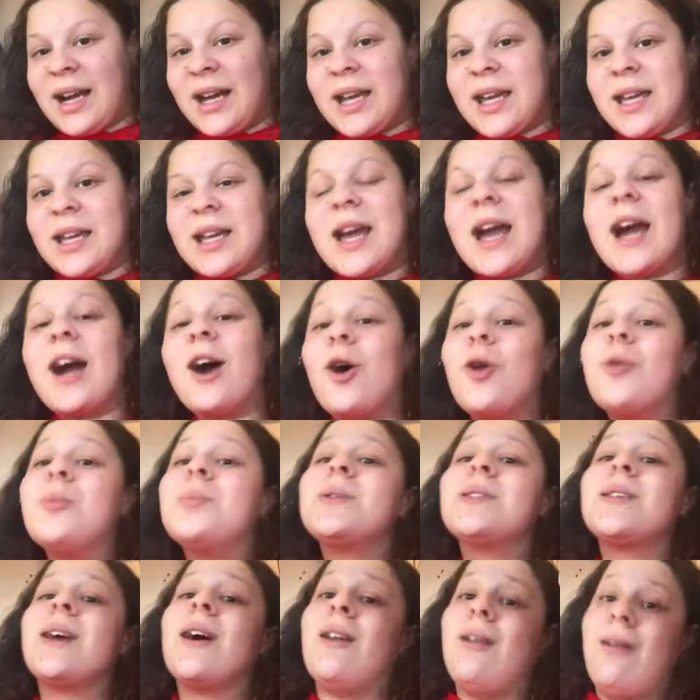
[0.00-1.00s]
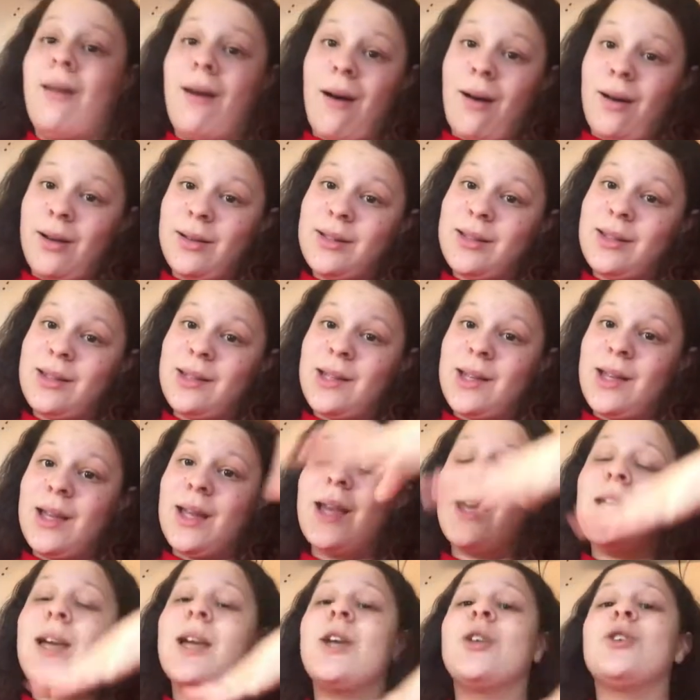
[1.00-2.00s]
It helps a lot,
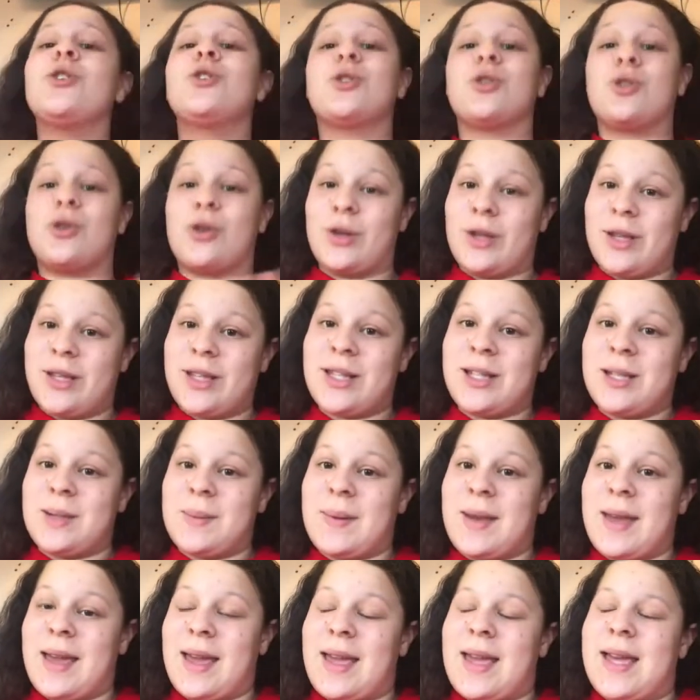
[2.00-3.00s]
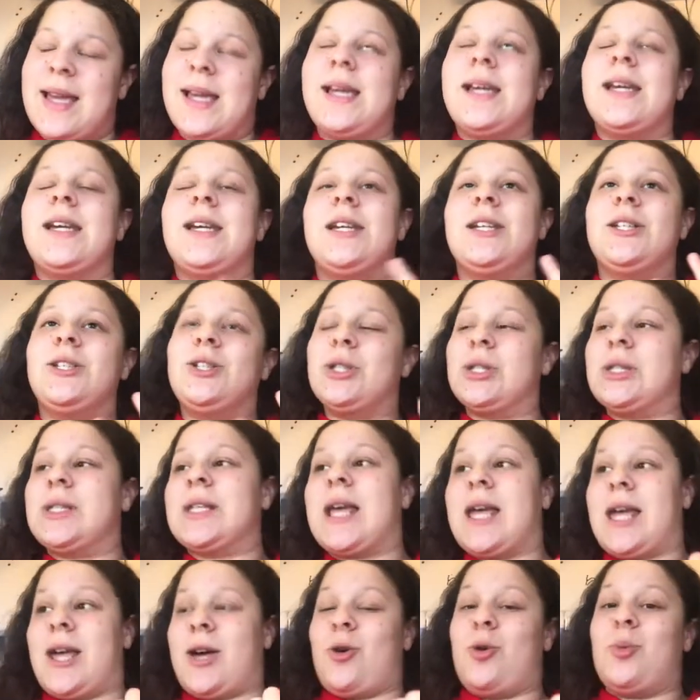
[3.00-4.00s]
trust me. It does
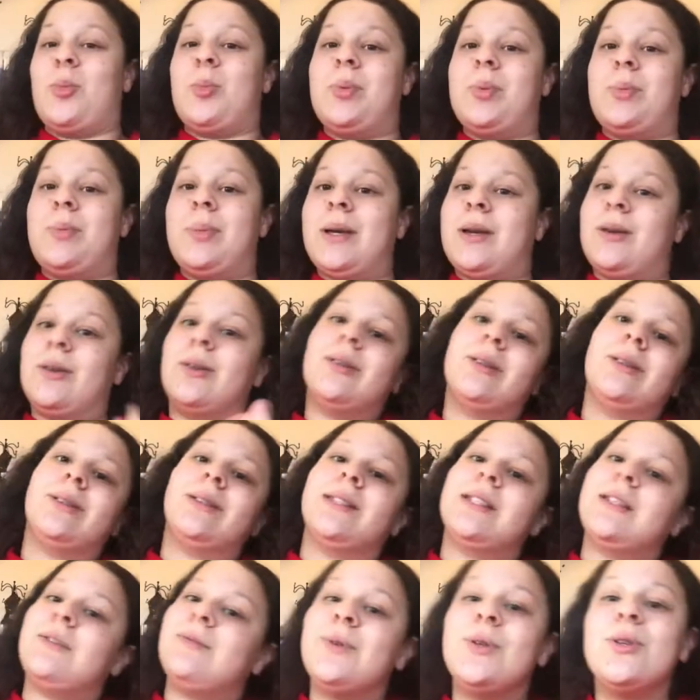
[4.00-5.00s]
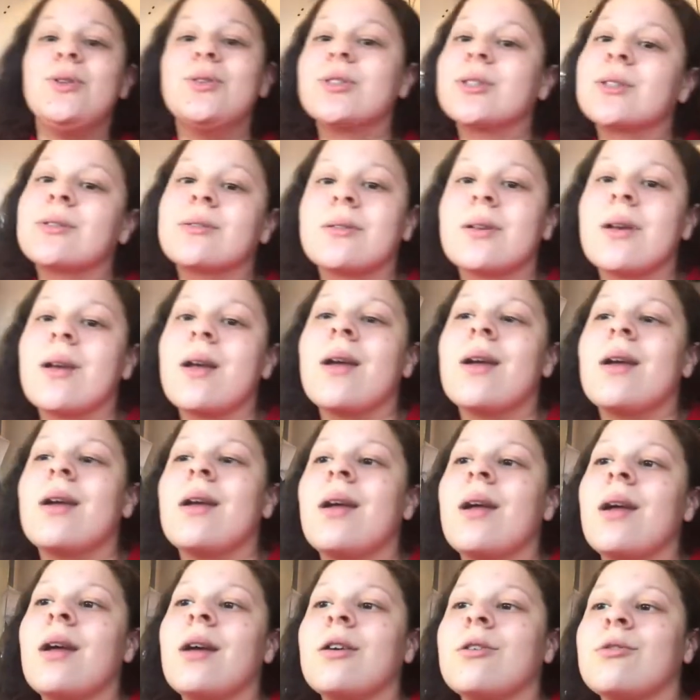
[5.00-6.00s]
help, because if you just
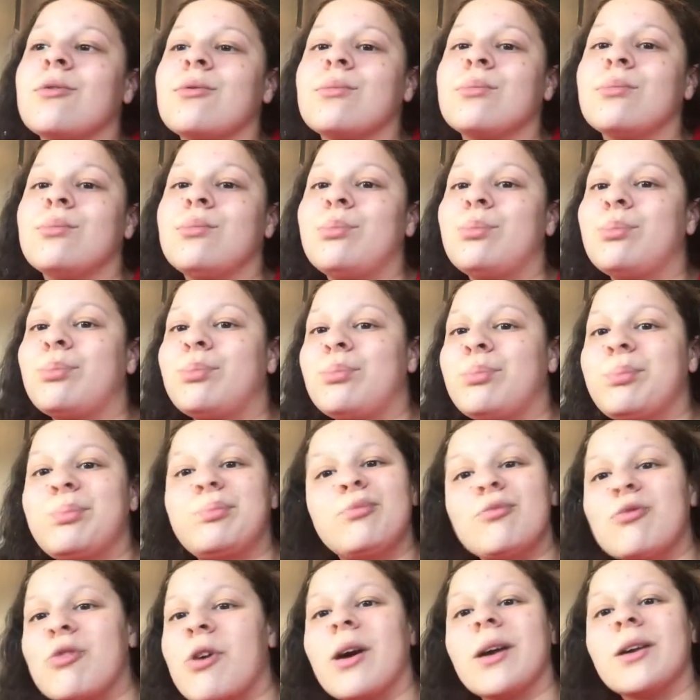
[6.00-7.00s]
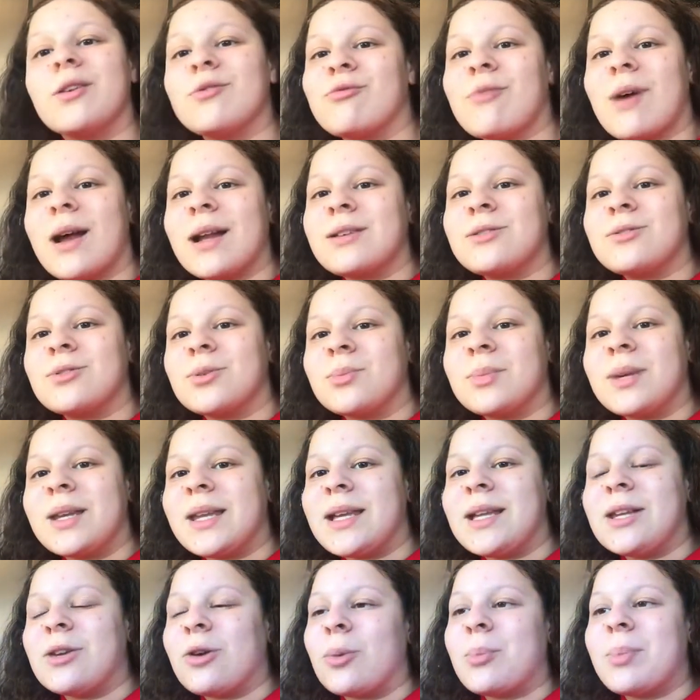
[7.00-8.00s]
like
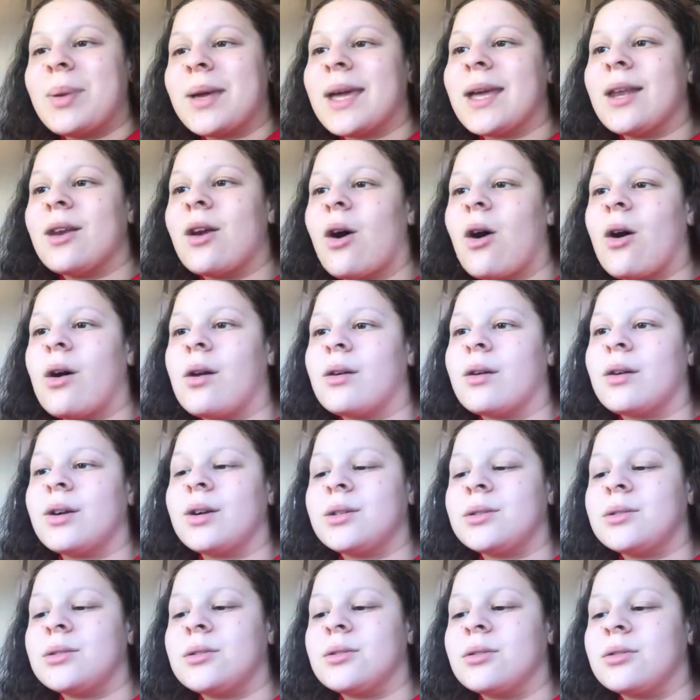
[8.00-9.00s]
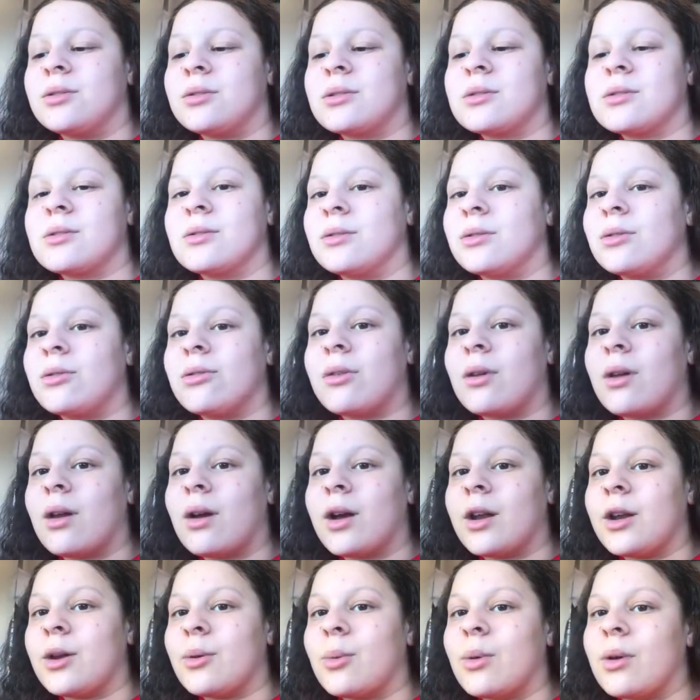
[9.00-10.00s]
randomly like picking a highlighter to just
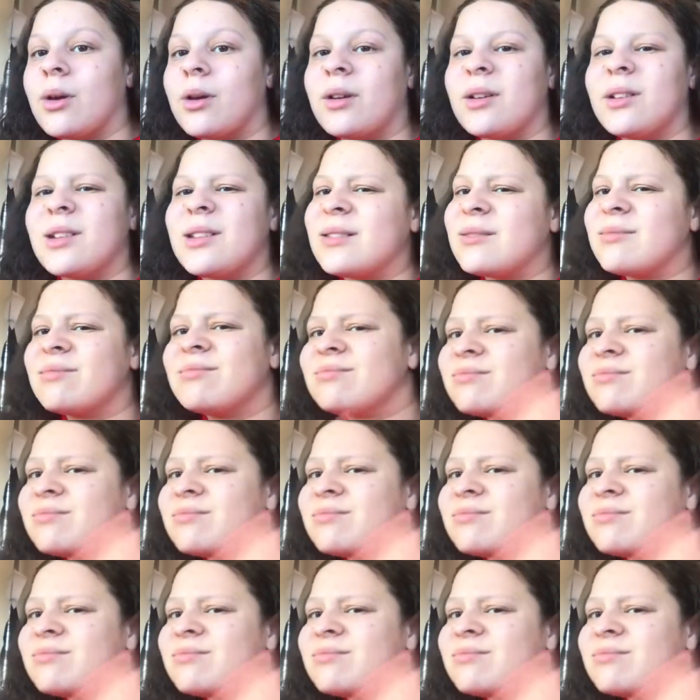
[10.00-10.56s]
underline a word,